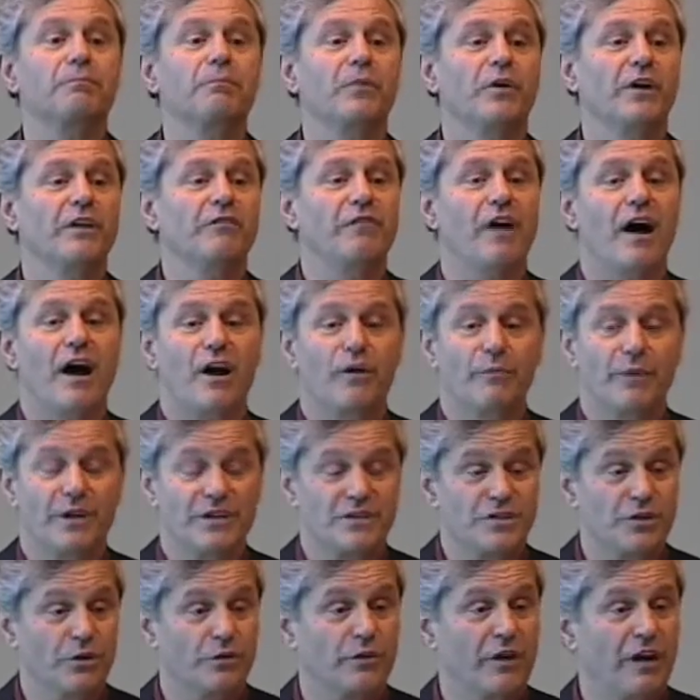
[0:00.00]

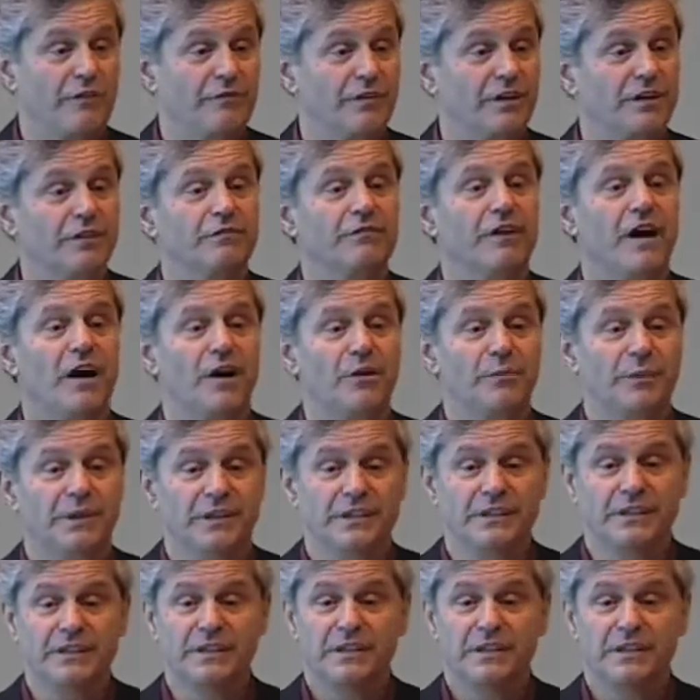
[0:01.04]
environment, geographic environment.